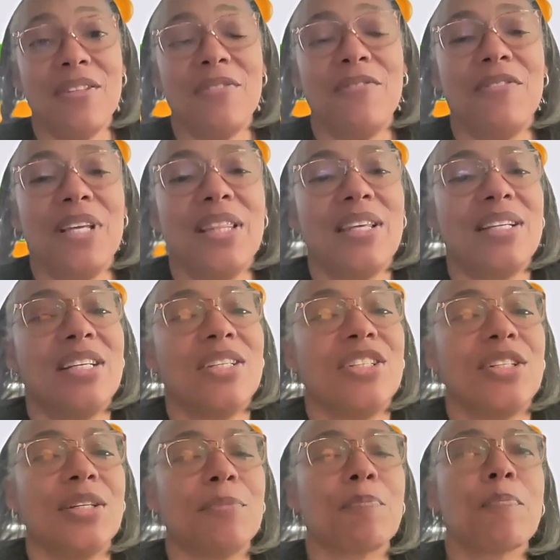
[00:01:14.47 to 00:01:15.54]
the fifth
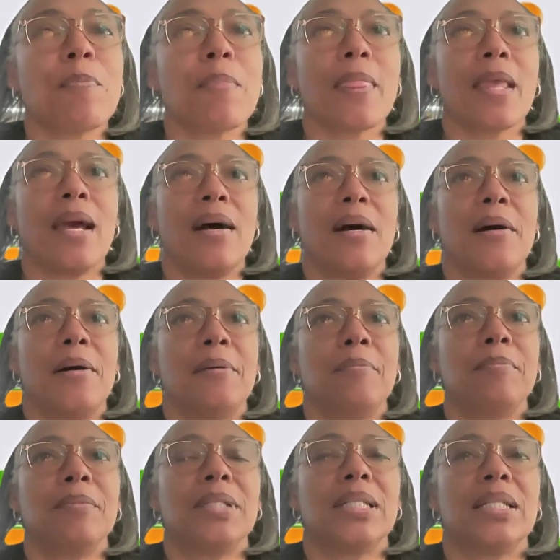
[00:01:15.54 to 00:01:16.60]
edition,
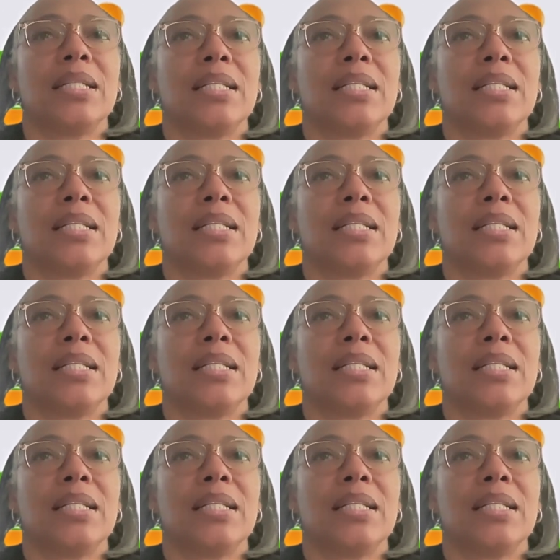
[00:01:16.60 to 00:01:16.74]
um,